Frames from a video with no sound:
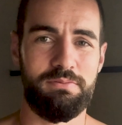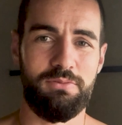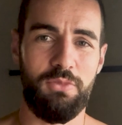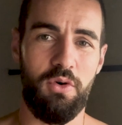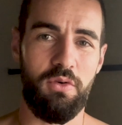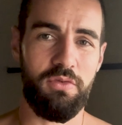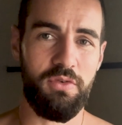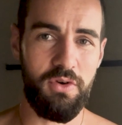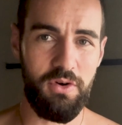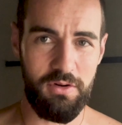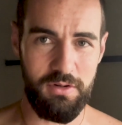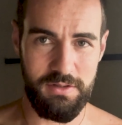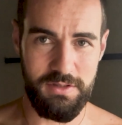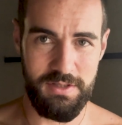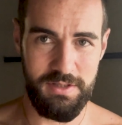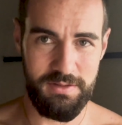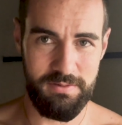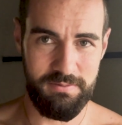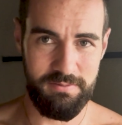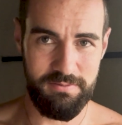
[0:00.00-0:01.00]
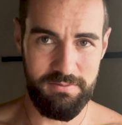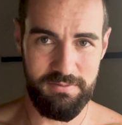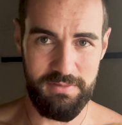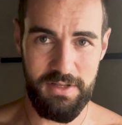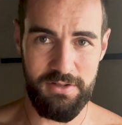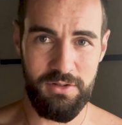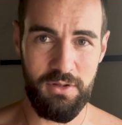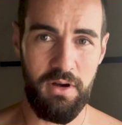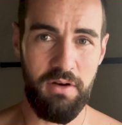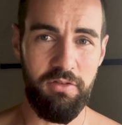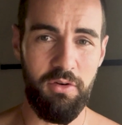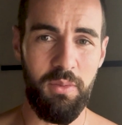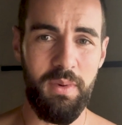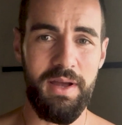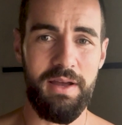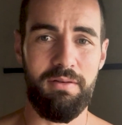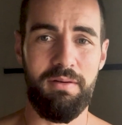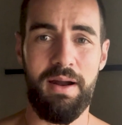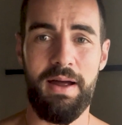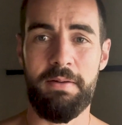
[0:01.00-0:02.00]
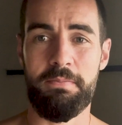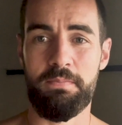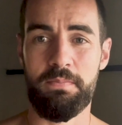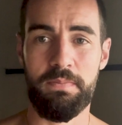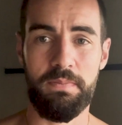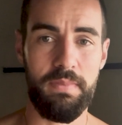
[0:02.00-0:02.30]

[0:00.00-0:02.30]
of course, there's no other way, right?